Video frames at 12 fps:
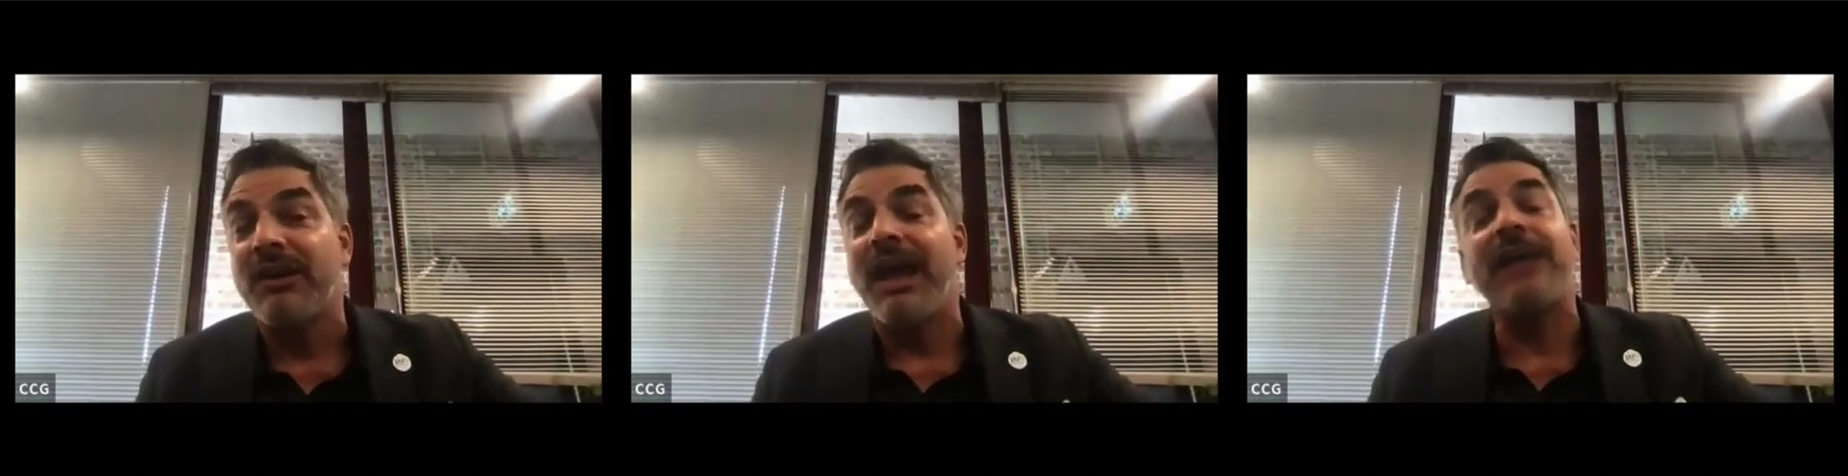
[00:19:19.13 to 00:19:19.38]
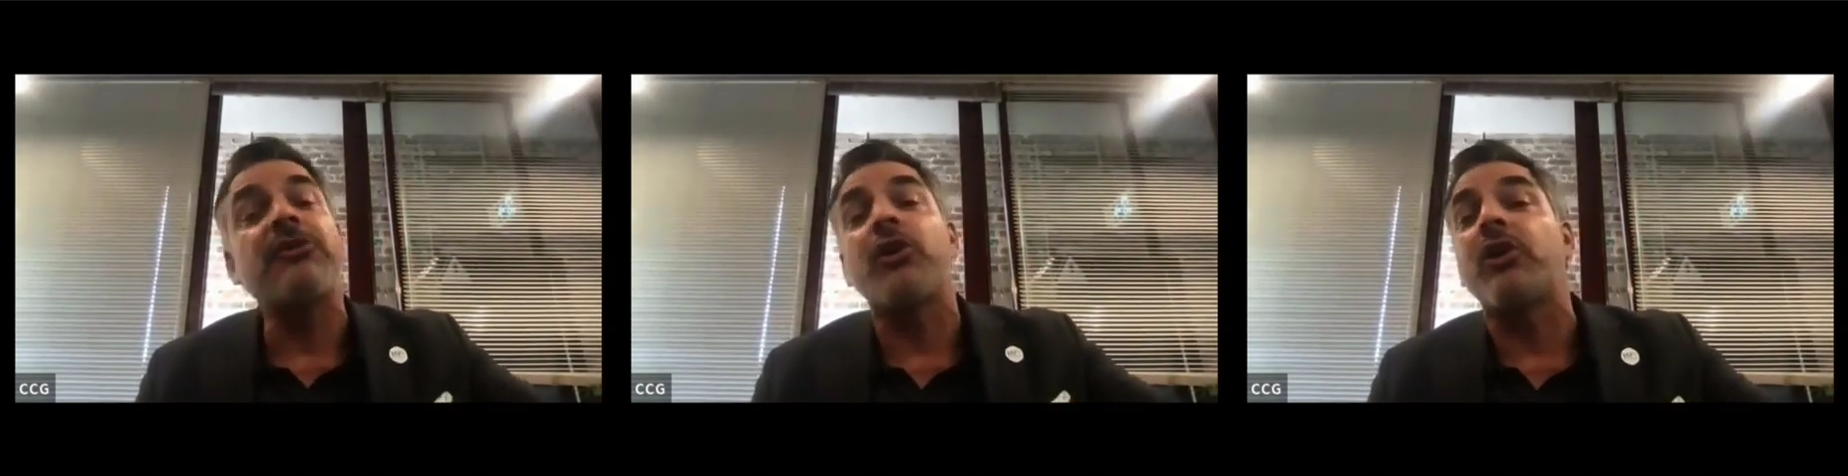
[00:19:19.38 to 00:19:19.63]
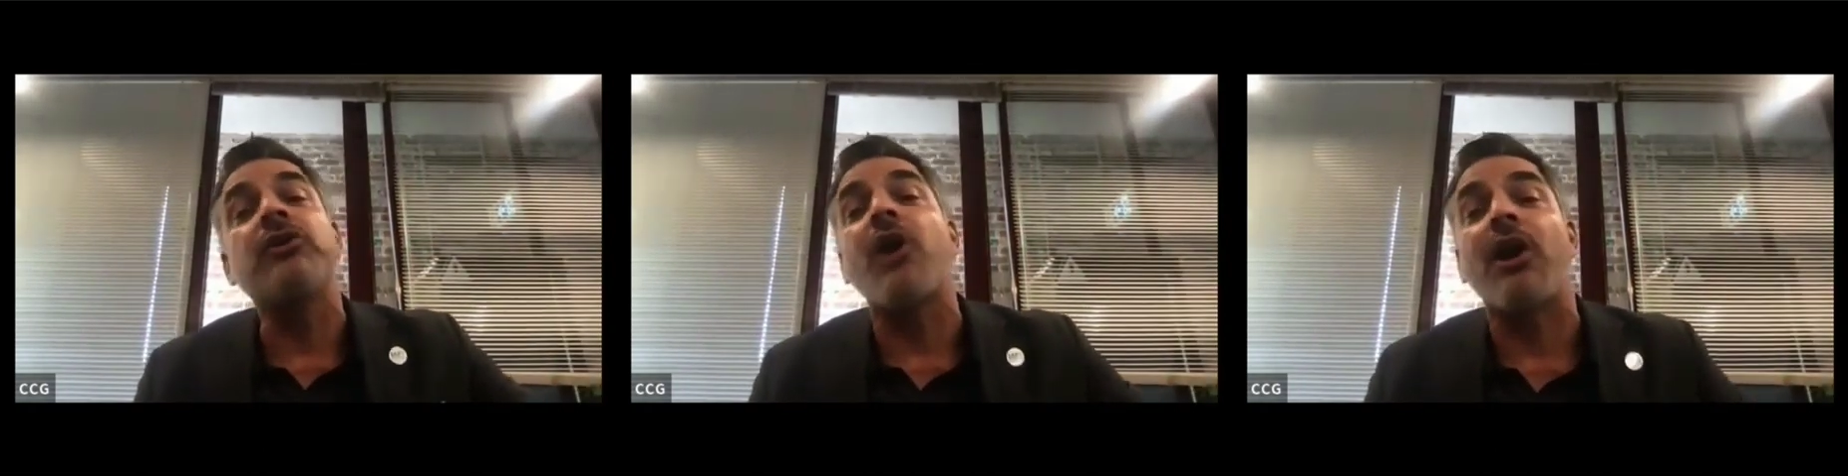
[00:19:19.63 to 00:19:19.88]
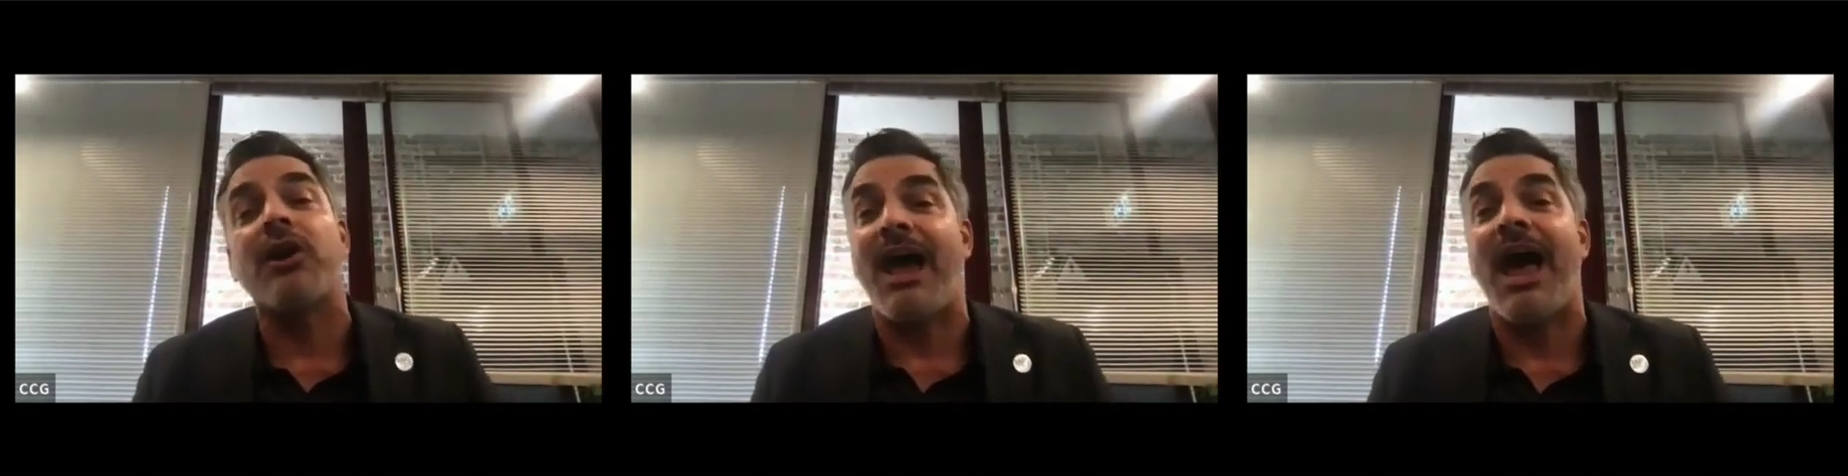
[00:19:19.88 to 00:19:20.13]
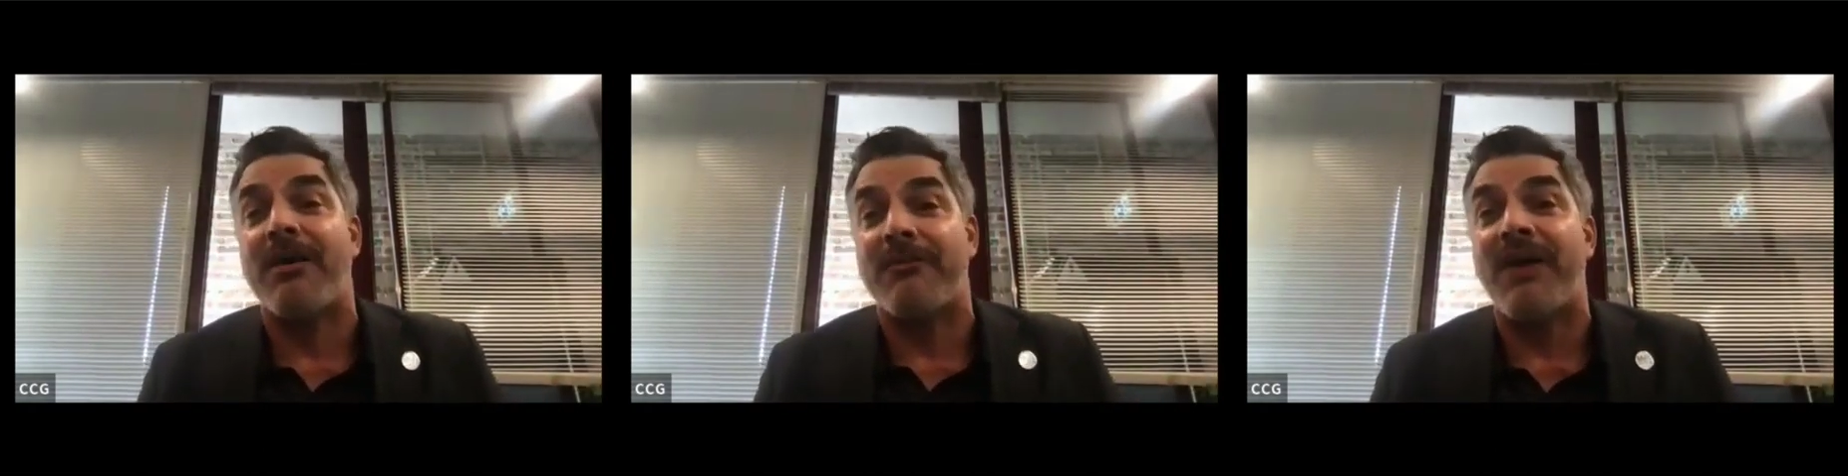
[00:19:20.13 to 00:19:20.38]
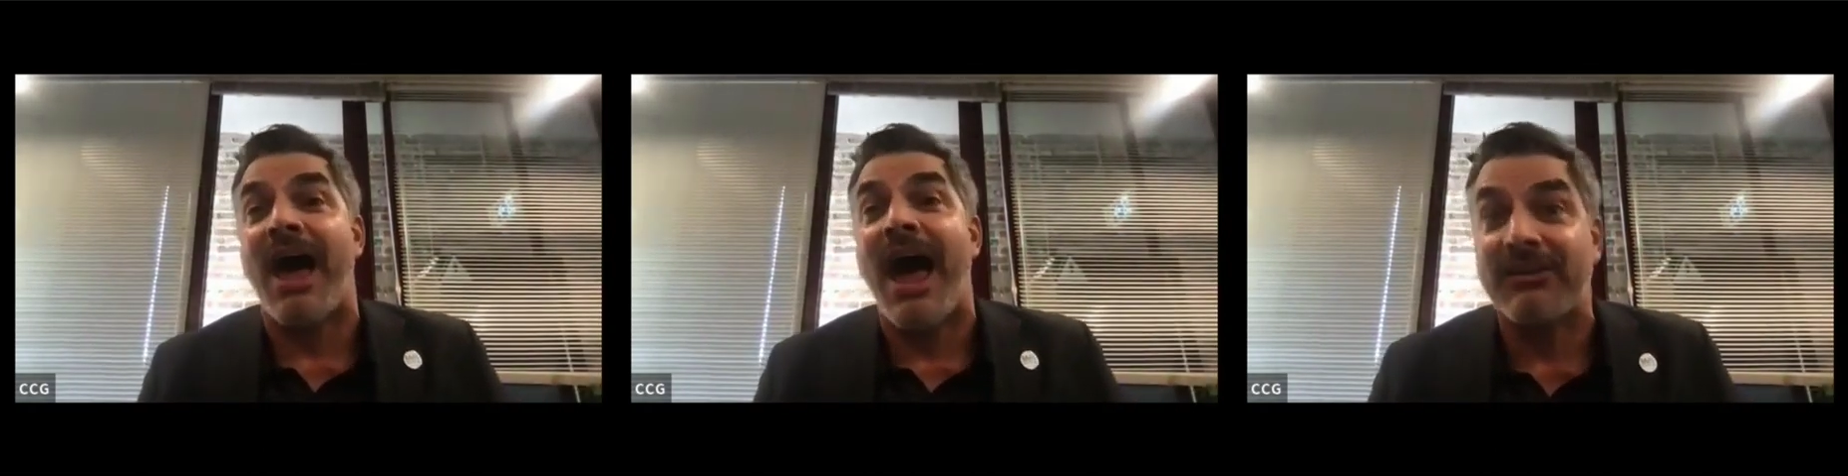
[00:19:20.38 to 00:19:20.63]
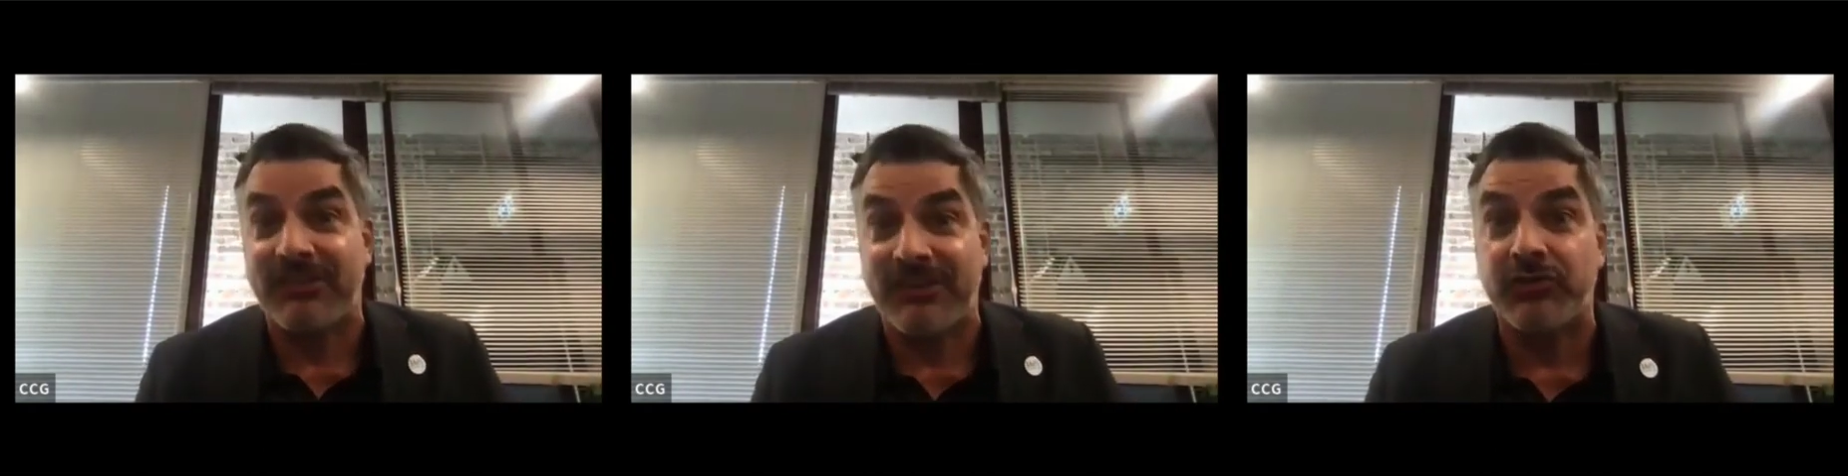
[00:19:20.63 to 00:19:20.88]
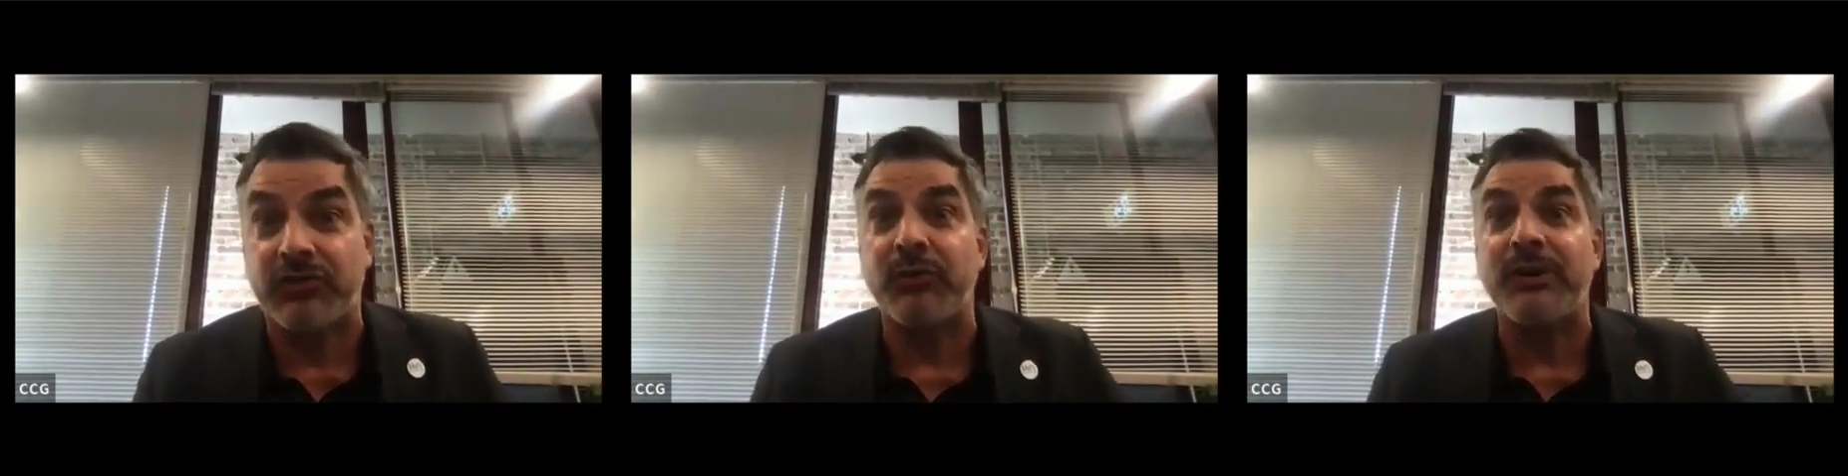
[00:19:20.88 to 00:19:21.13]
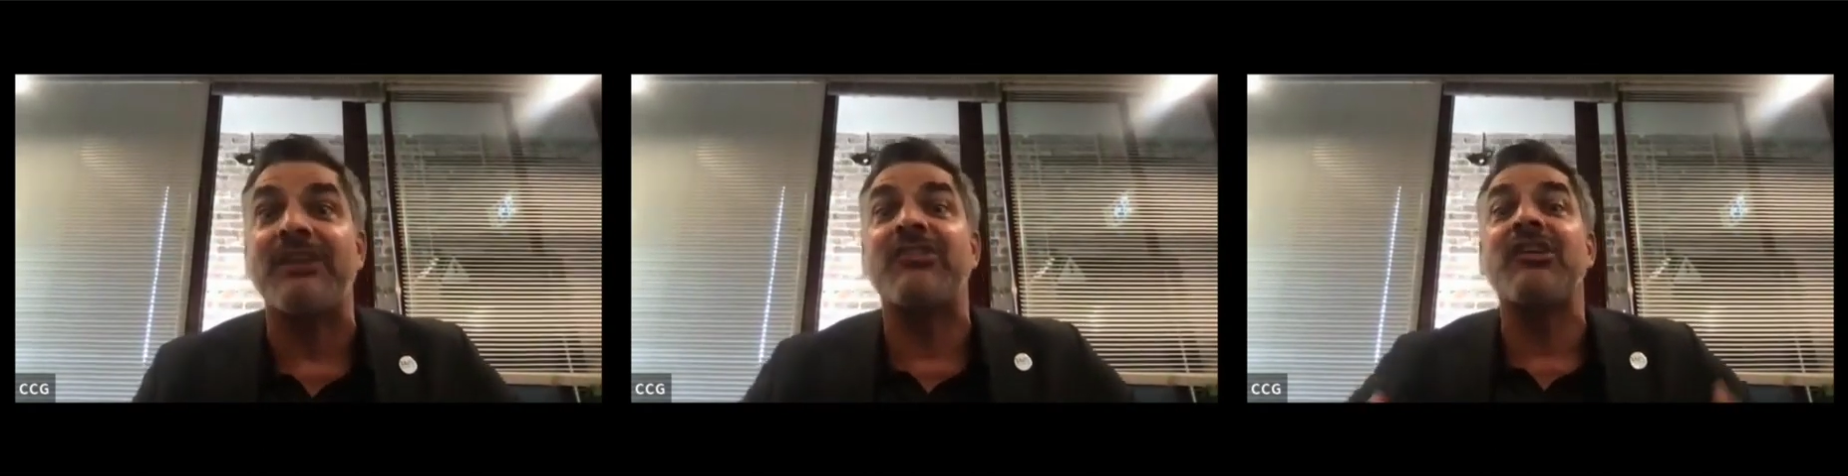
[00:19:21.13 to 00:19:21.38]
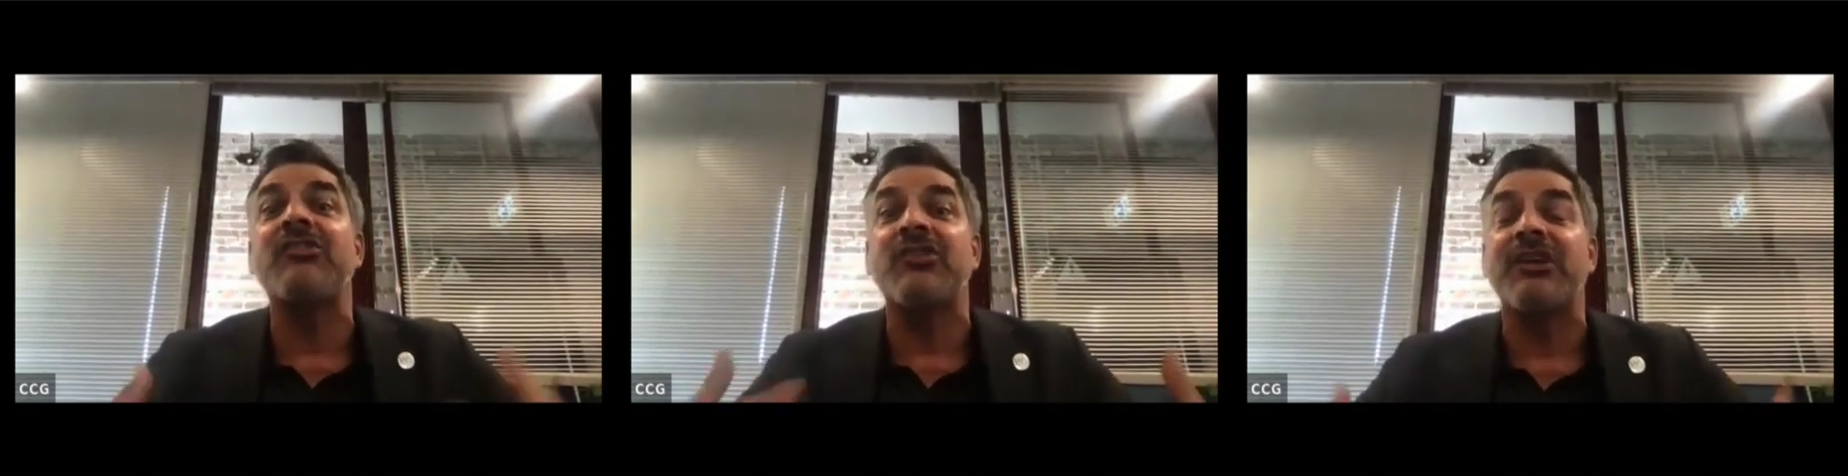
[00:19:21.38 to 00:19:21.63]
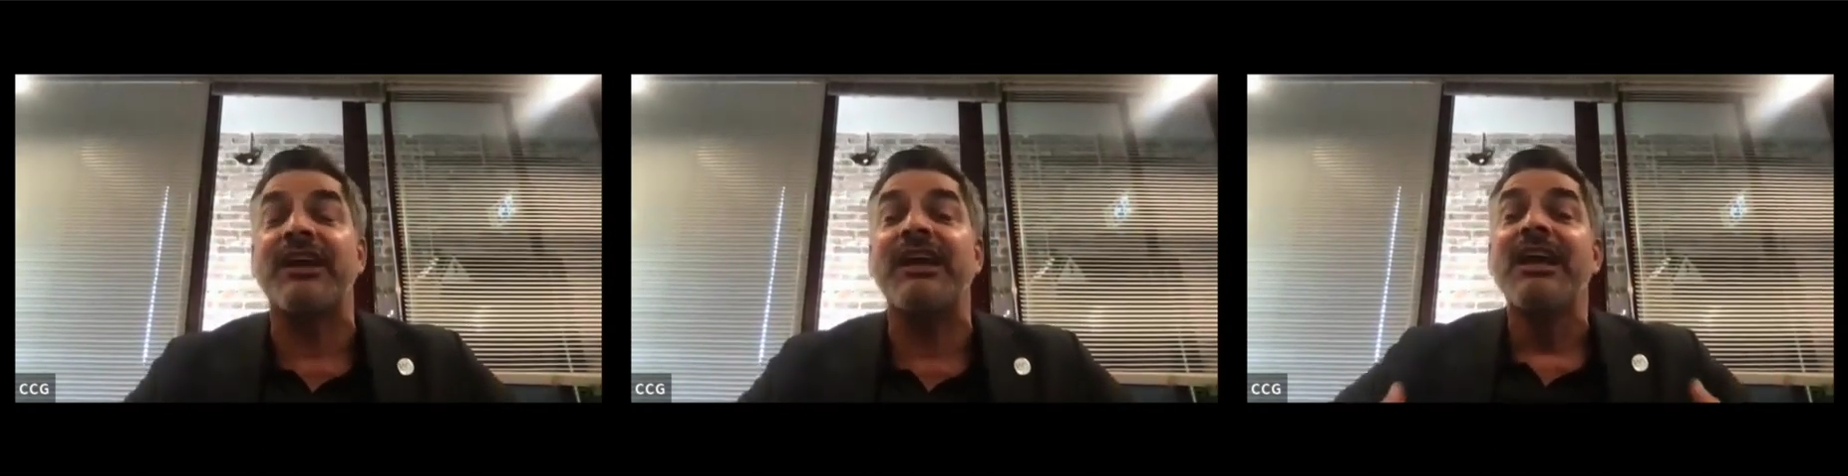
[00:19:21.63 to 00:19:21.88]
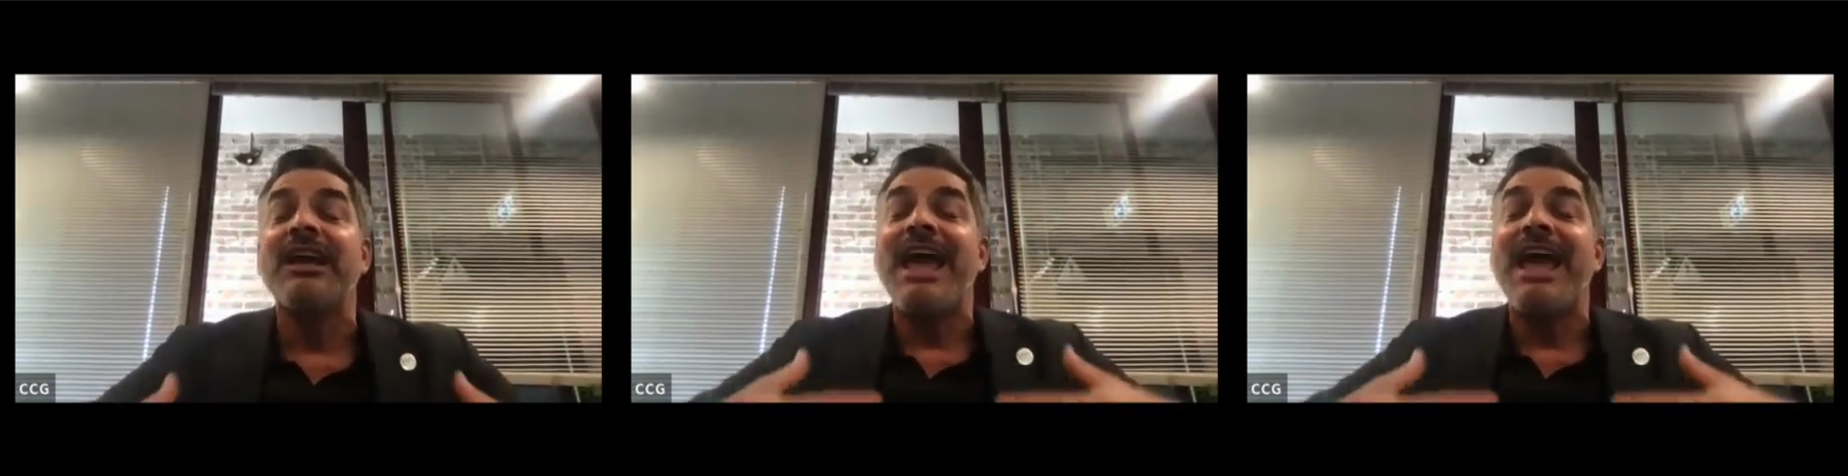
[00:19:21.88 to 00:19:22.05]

and you're not going to have access to it as easily